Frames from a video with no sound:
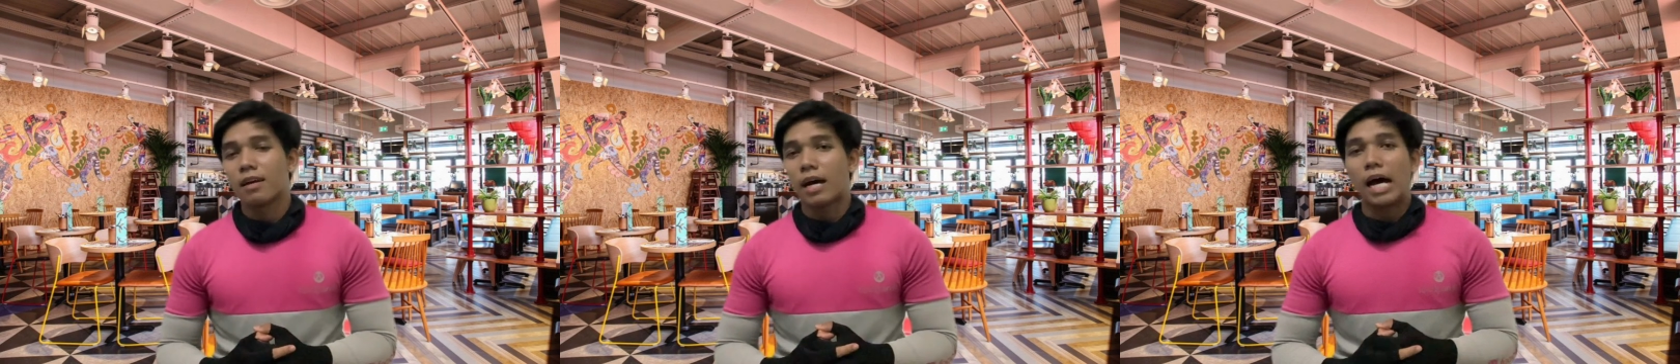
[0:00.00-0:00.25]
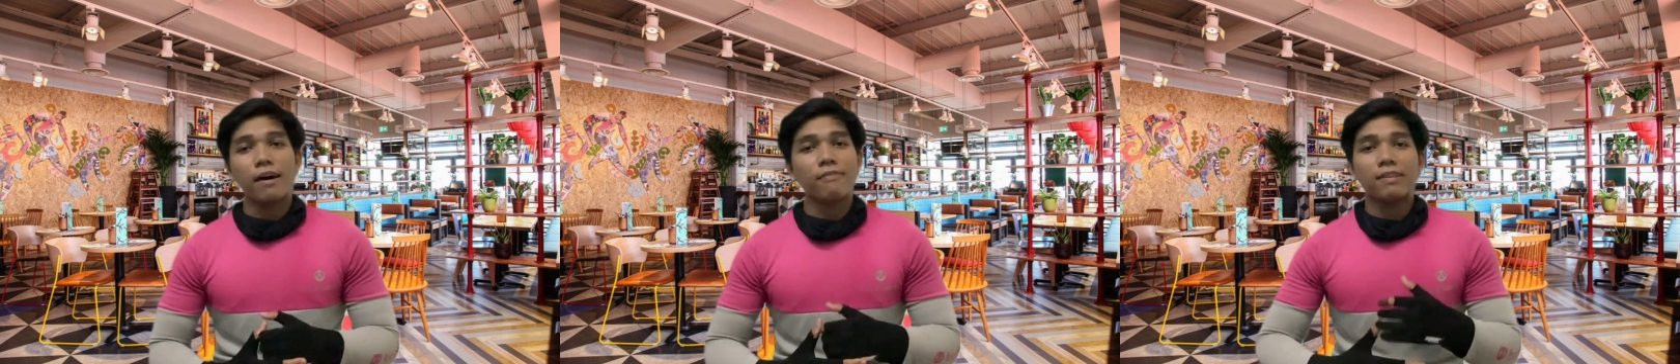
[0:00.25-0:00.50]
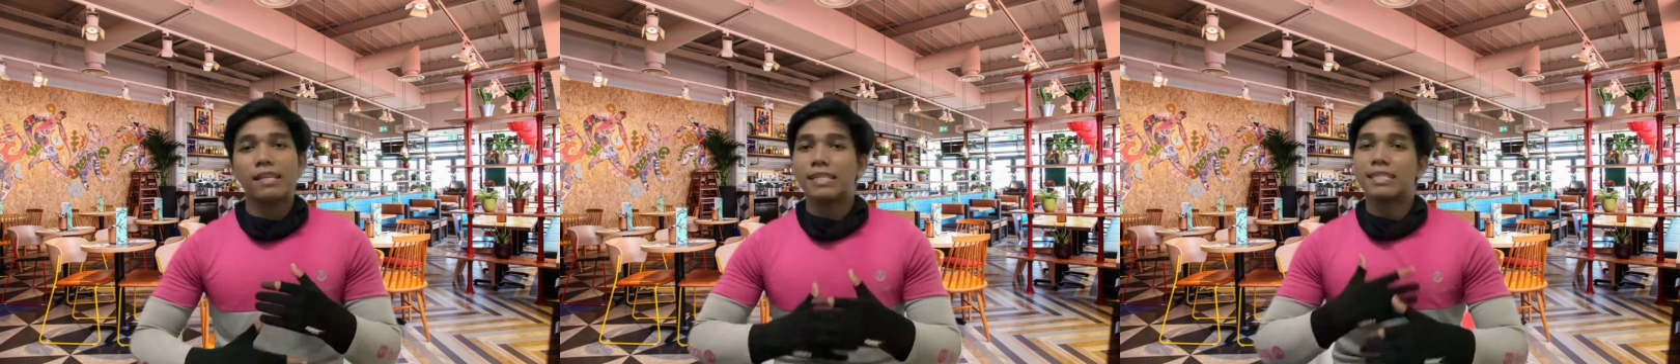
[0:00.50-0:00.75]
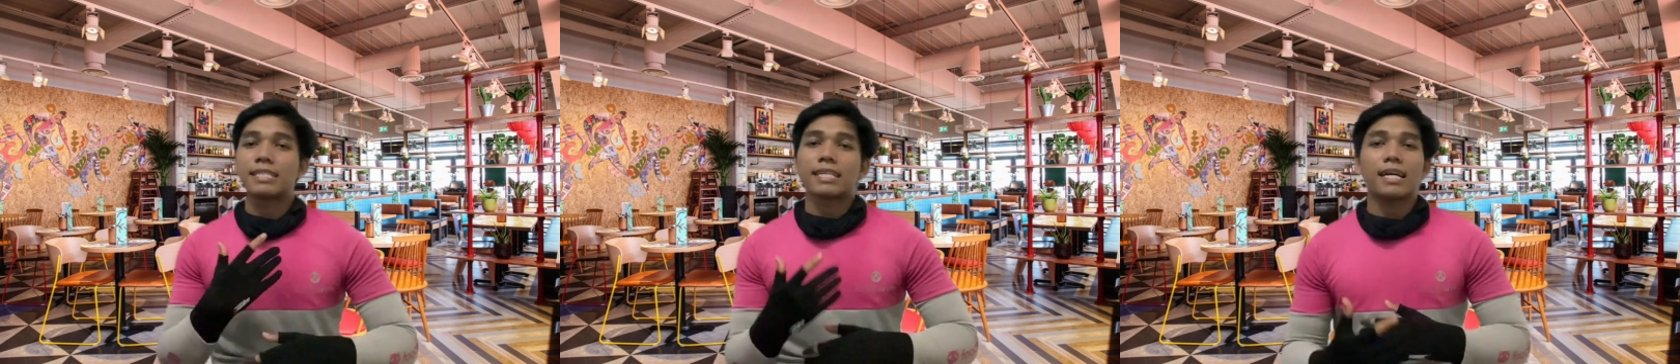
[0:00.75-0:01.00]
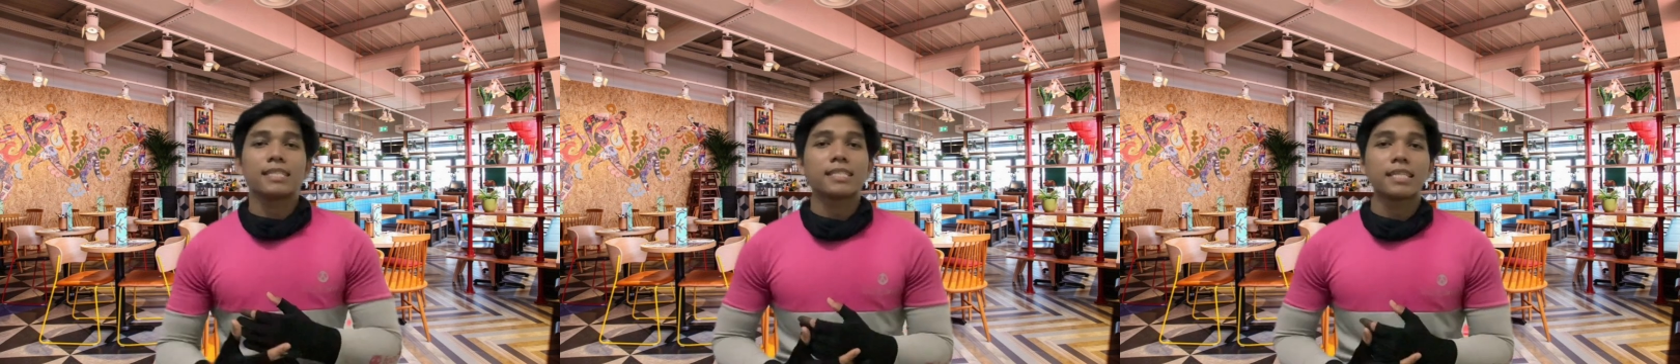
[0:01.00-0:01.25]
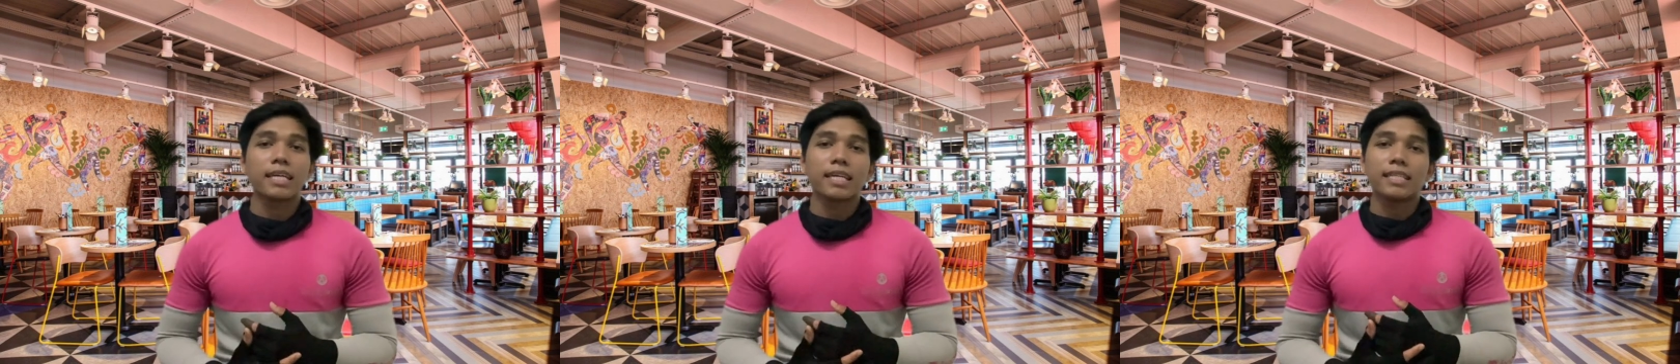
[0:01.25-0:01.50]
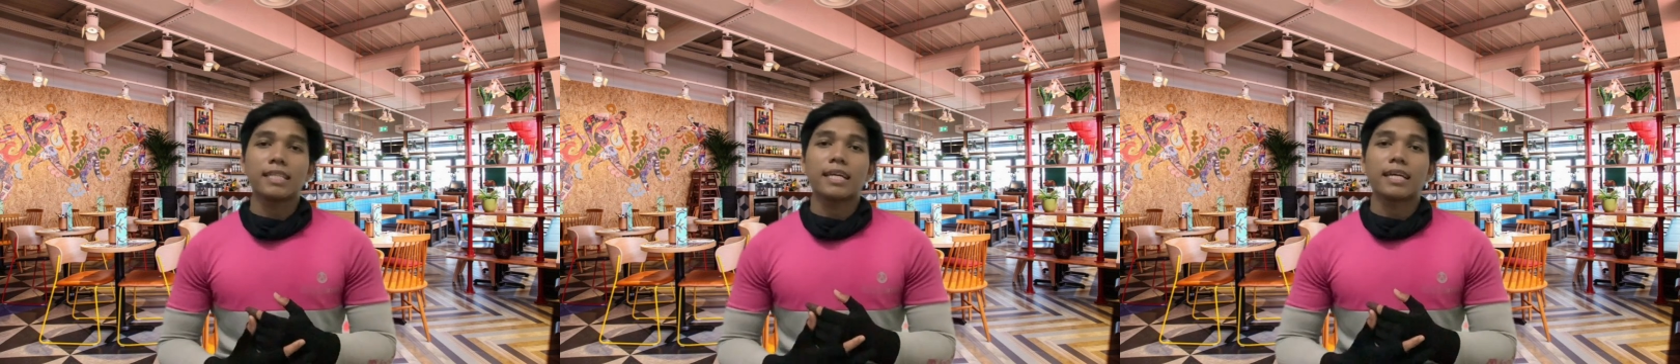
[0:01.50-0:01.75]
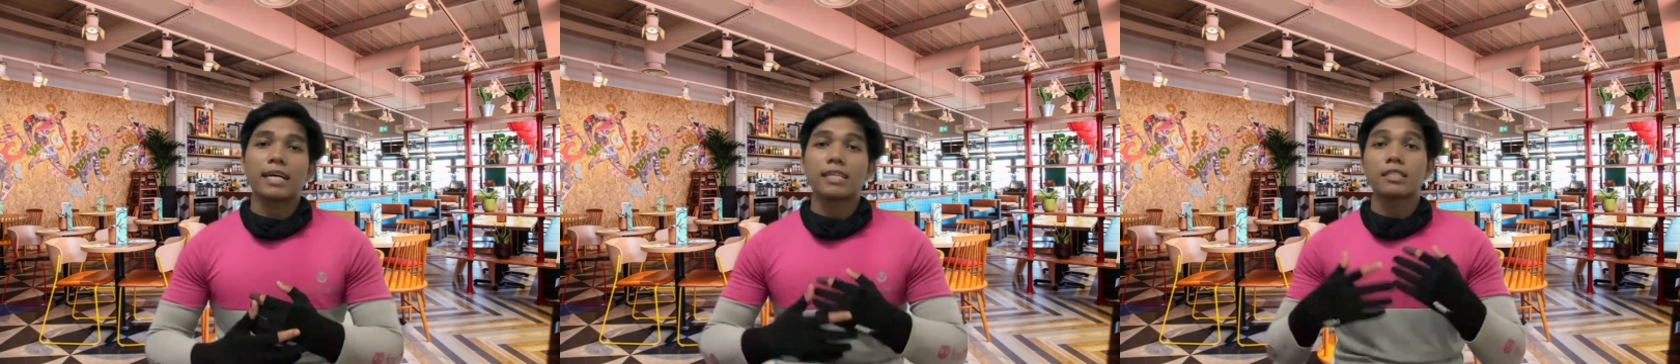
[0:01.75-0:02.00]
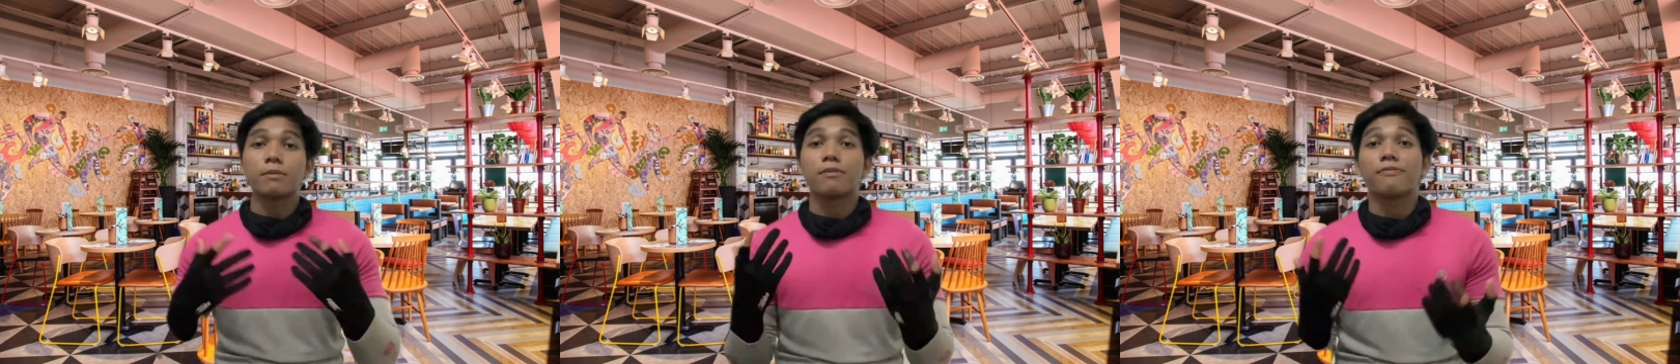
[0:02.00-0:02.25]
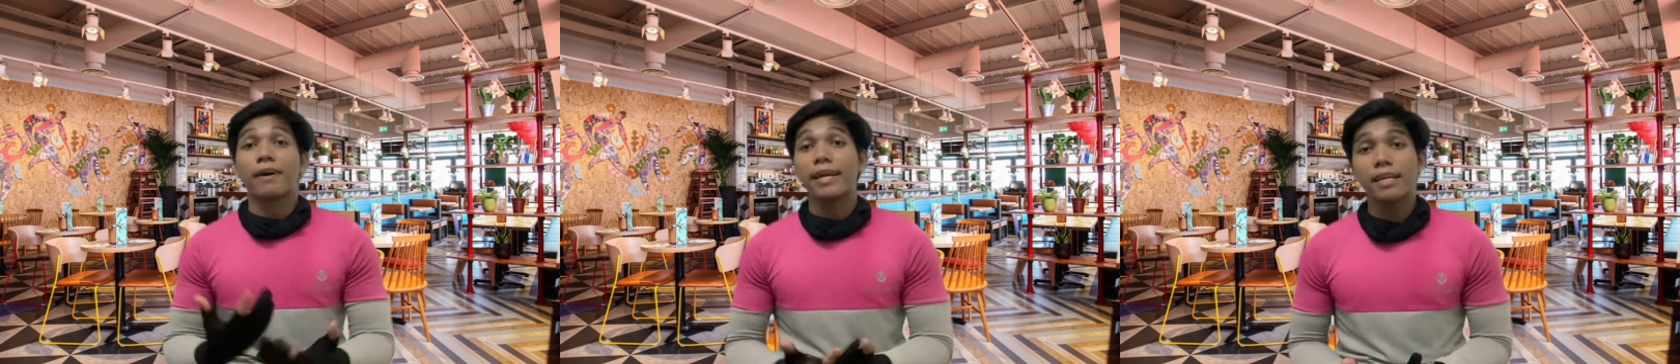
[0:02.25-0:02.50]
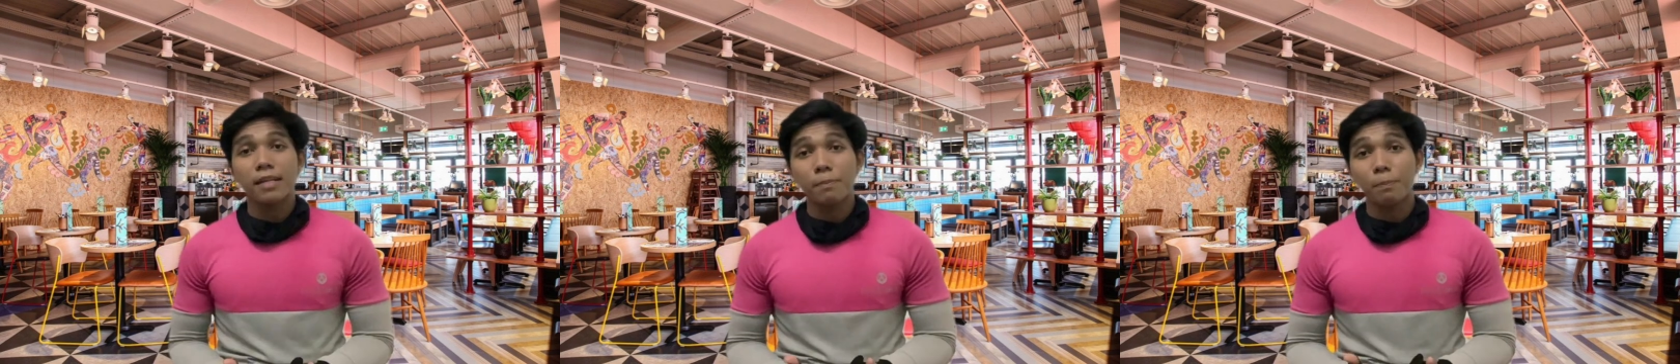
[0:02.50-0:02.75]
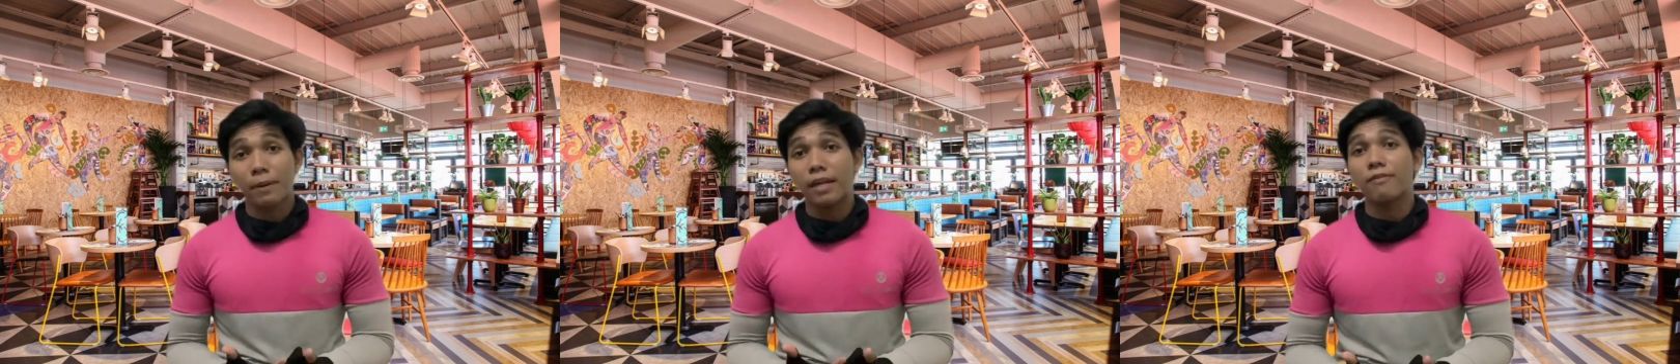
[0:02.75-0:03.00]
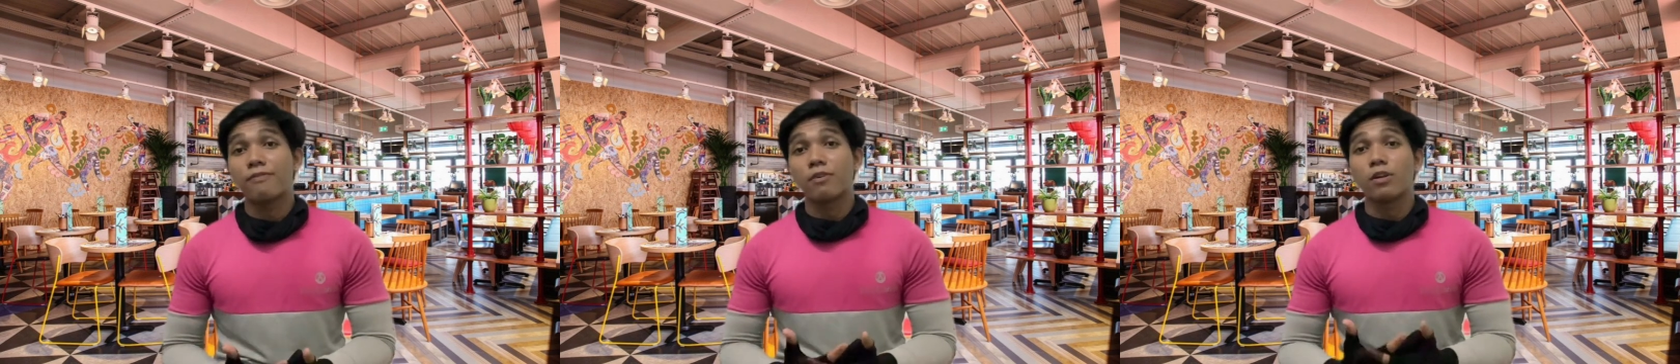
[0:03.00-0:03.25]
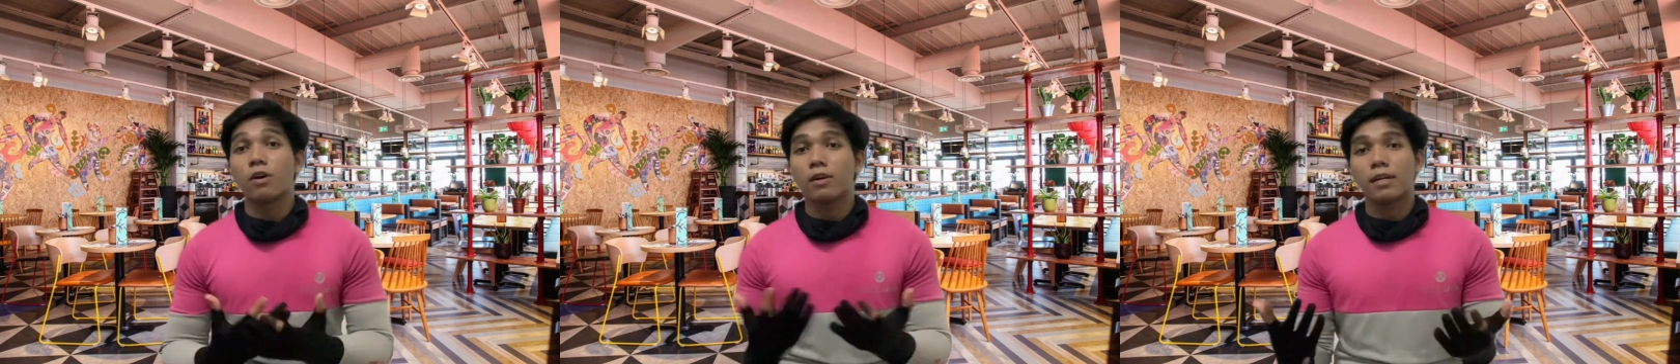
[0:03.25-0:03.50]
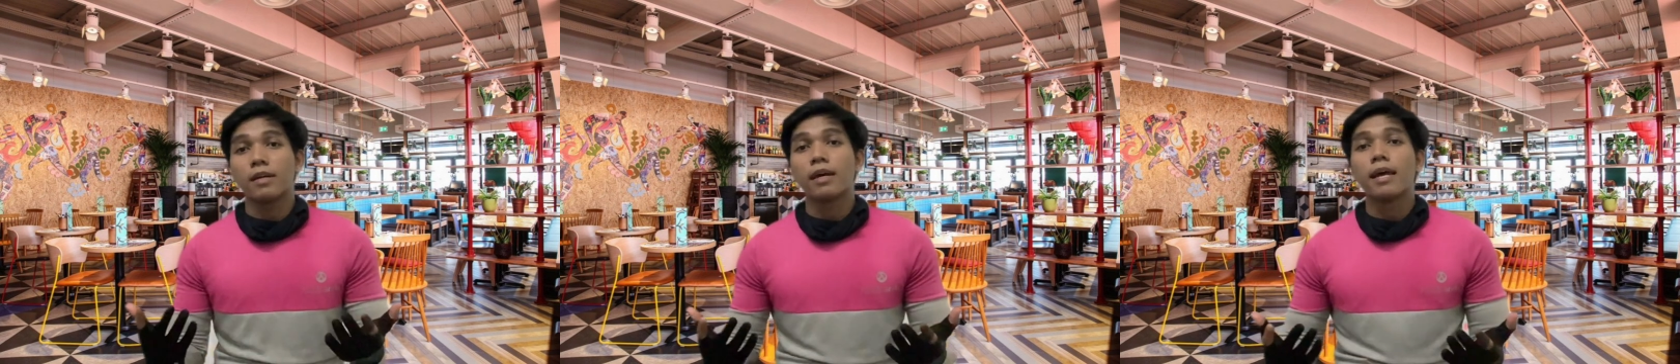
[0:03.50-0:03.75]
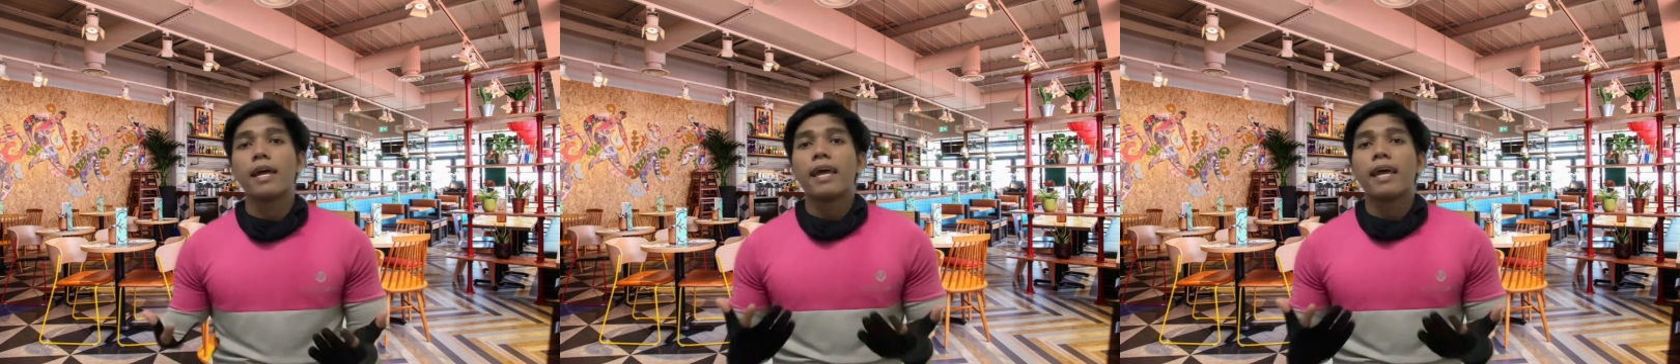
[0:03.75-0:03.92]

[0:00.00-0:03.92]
After discussing, the customer finally paid for the order